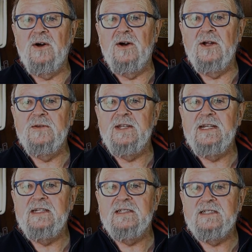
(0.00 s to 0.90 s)
on
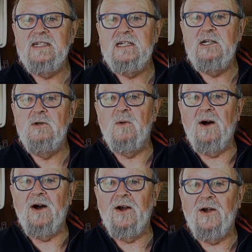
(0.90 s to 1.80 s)
the
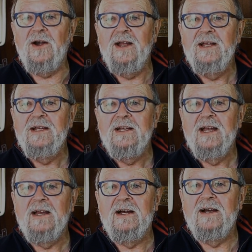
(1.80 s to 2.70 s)
CQR,
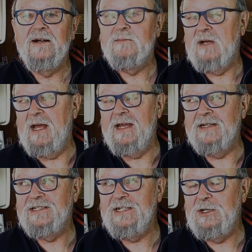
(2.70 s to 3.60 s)

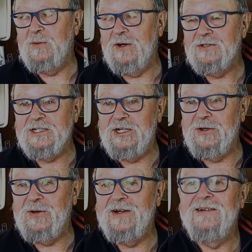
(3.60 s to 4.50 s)

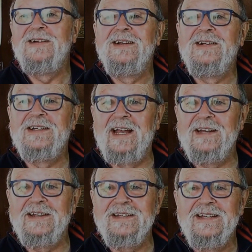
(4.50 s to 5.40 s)
secure, get
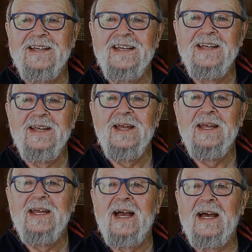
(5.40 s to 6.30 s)
it?
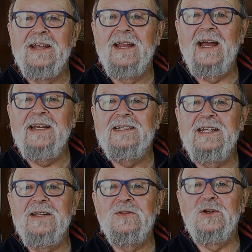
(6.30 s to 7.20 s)
A
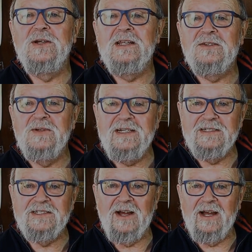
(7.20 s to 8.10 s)
1933
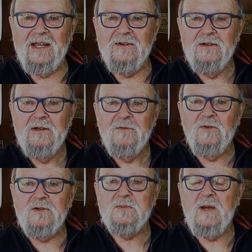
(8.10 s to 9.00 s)
design,
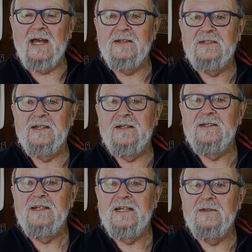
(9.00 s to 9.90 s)
first
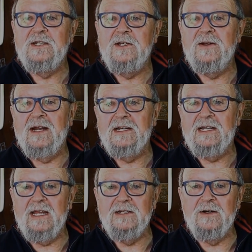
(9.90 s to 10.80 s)
patented in the United
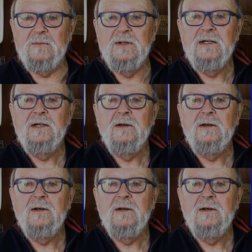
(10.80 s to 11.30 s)
Kingdom